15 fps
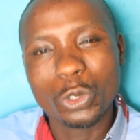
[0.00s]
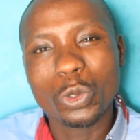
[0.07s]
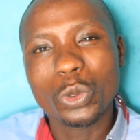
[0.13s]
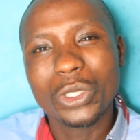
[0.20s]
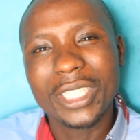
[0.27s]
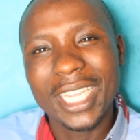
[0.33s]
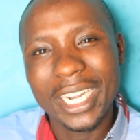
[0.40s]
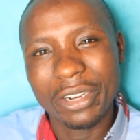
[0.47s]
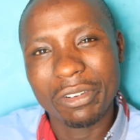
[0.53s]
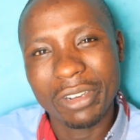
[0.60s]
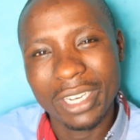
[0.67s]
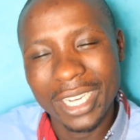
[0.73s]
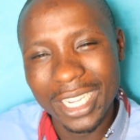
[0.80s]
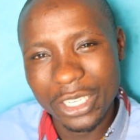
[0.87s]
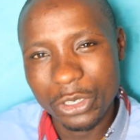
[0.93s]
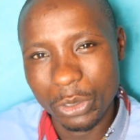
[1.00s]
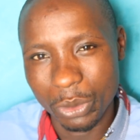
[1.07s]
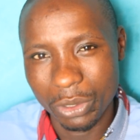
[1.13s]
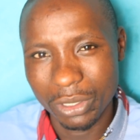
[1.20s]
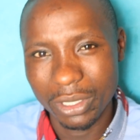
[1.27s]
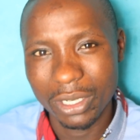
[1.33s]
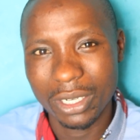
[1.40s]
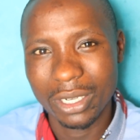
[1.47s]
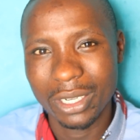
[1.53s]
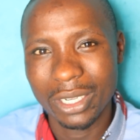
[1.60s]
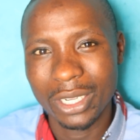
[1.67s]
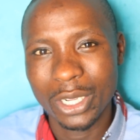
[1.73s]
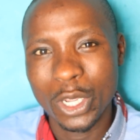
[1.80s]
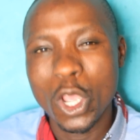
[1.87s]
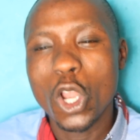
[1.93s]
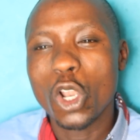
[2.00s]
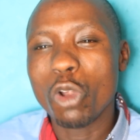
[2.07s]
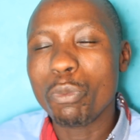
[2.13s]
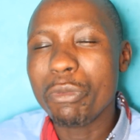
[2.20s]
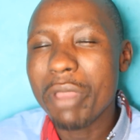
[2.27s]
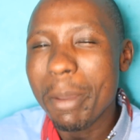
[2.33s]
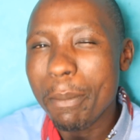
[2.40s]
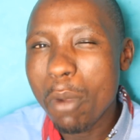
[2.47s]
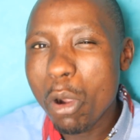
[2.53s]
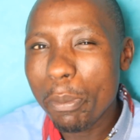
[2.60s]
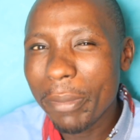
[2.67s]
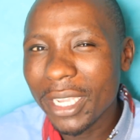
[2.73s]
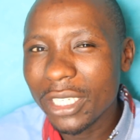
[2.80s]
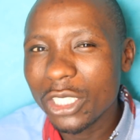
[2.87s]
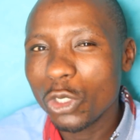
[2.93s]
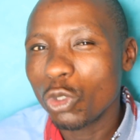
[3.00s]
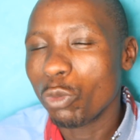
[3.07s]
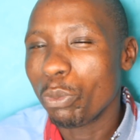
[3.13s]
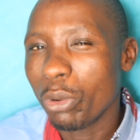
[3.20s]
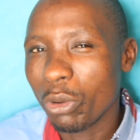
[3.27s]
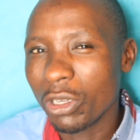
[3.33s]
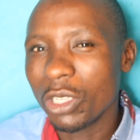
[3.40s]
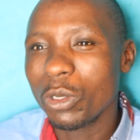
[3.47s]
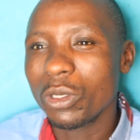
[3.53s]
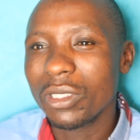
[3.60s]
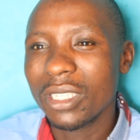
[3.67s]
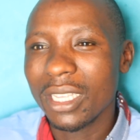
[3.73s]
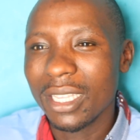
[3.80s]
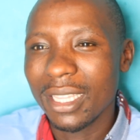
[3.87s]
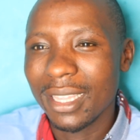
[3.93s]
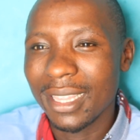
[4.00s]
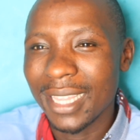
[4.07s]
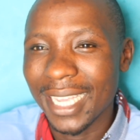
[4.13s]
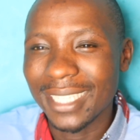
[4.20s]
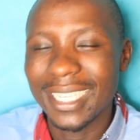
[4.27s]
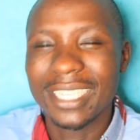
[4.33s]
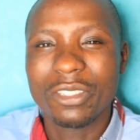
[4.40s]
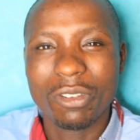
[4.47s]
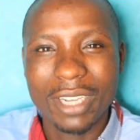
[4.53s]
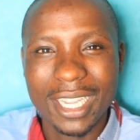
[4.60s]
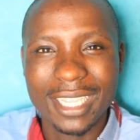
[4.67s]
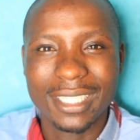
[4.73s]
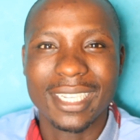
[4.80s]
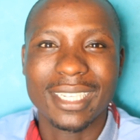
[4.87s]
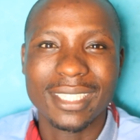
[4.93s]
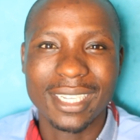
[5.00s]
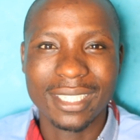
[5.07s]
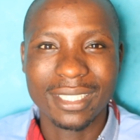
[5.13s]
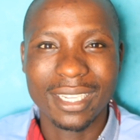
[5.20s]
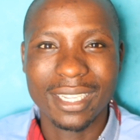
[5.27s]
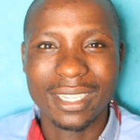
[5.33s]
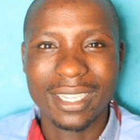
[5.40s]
general election to be a moment to produce the Central Kenya successor.